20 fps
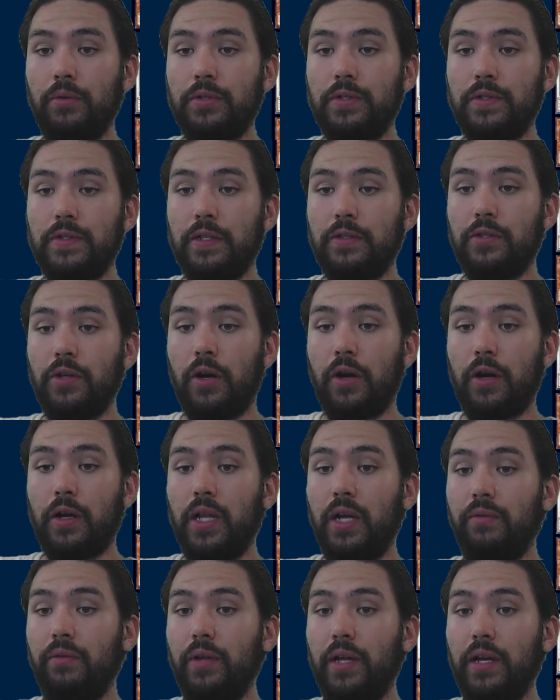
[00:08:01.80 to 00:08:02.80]
which is a
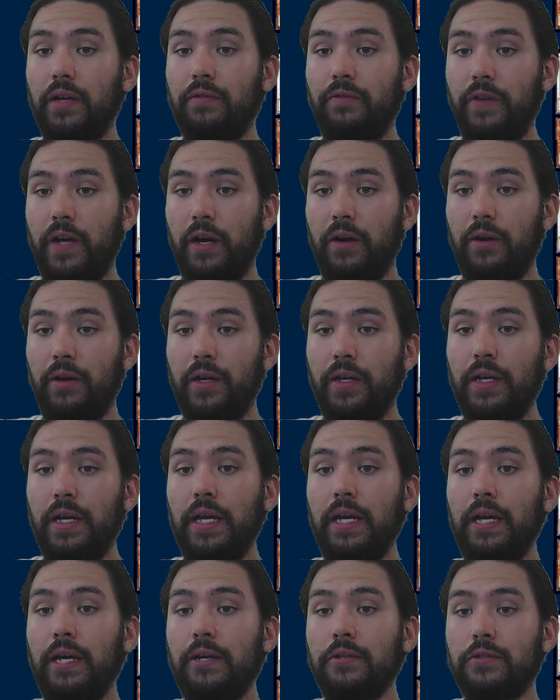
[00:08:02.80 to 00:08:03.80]
dark level 8 fairy.
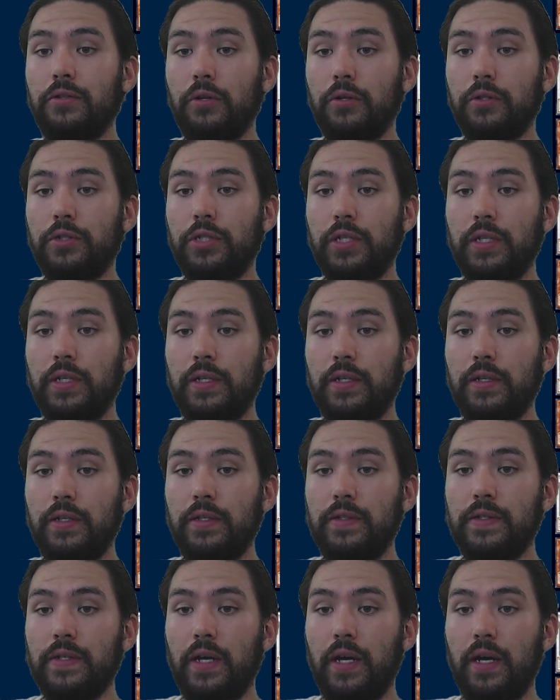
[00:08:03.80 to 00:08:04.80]

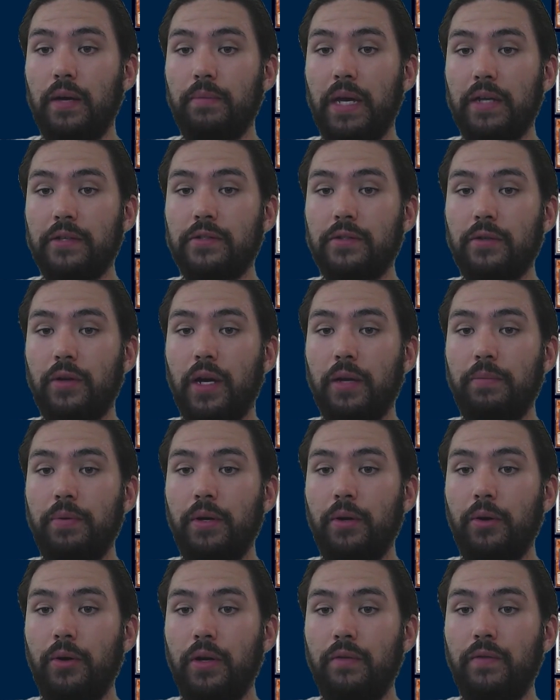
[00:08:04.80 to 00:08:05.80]
Searches Master
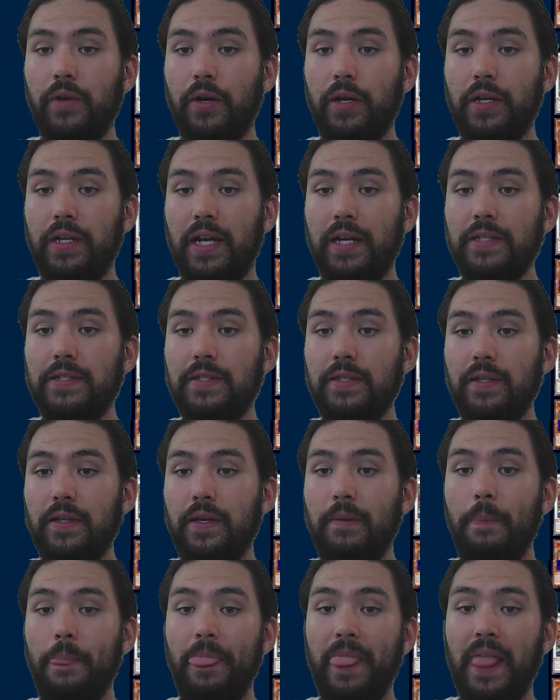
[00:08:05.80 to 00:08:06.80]
Hyperion very
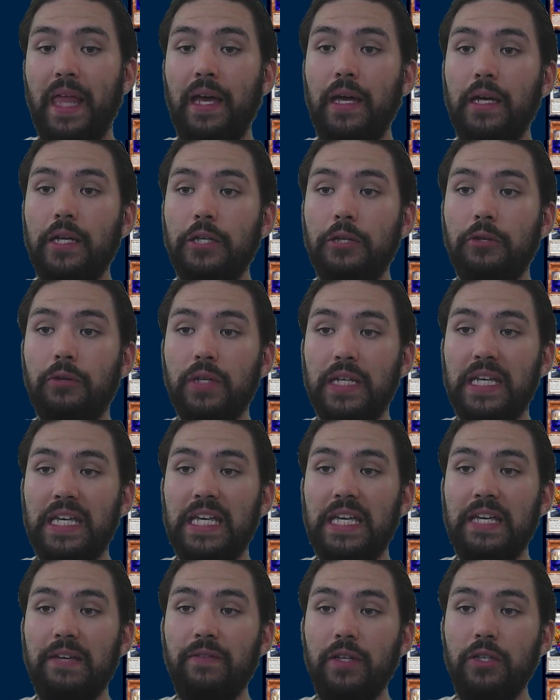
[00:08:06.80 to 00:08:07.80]
nicely. You can
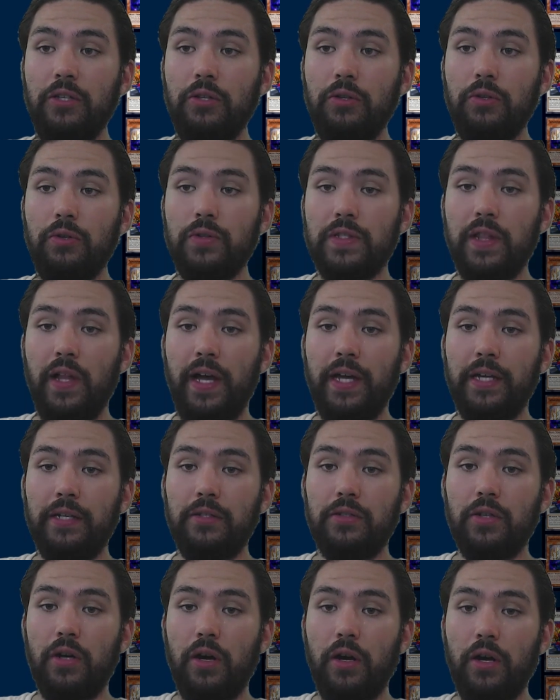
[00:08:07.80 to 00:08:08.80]
even use Light
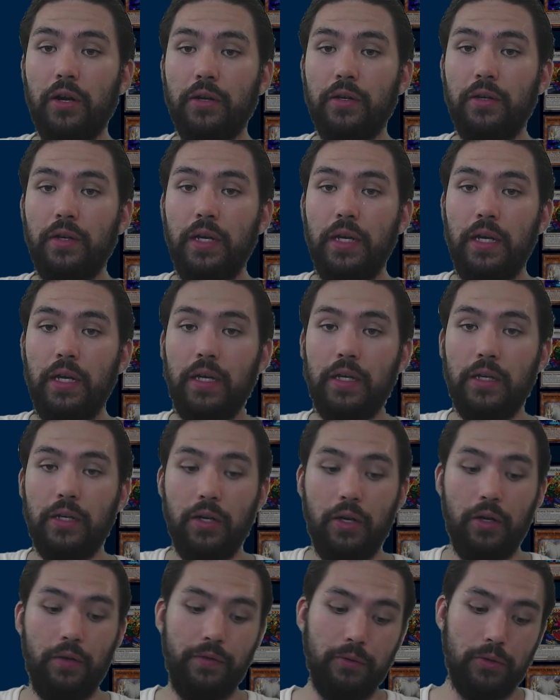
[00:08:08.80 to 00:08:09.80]
and Dark.
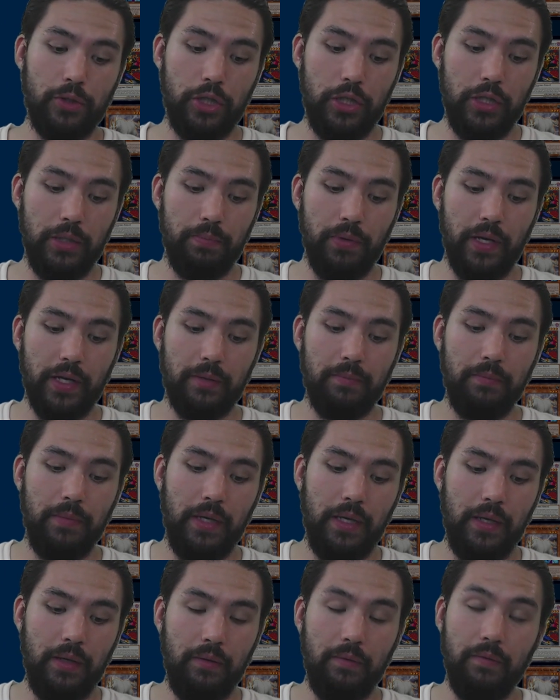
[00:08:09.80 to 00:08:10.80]
If you're cheap like
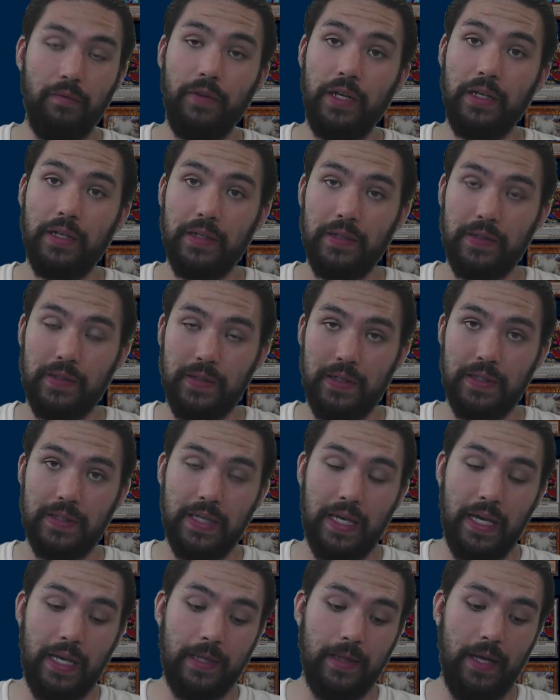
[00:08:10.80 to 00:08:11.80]
me, Venus
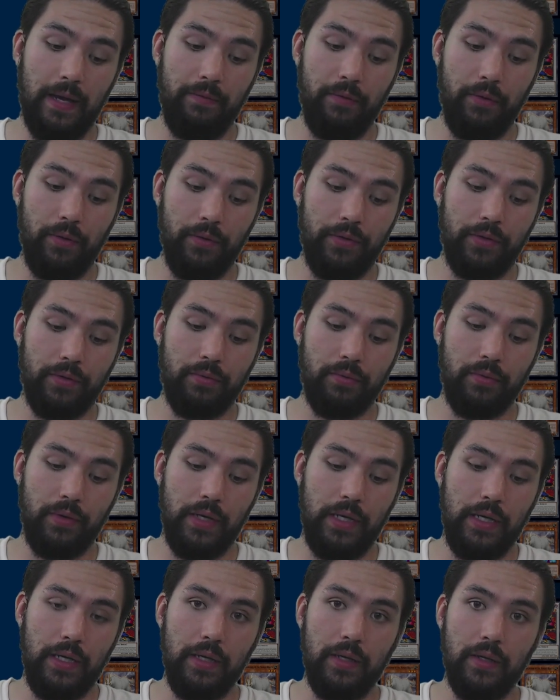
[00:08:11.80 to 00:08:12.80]
is a level
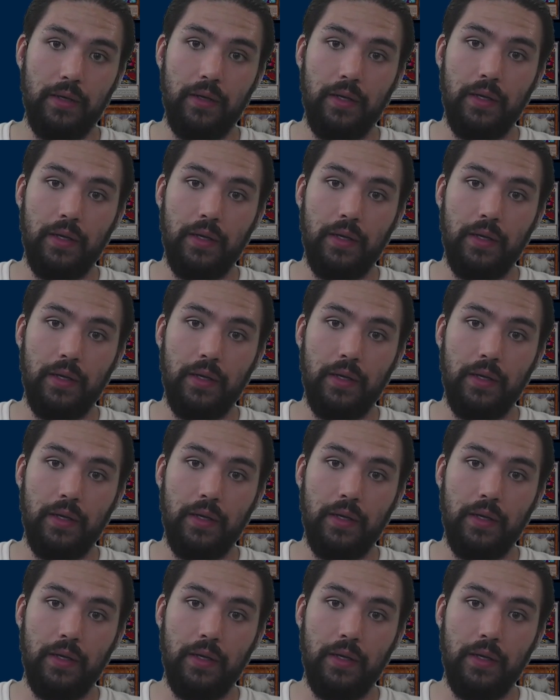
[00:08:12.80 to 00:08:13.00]
3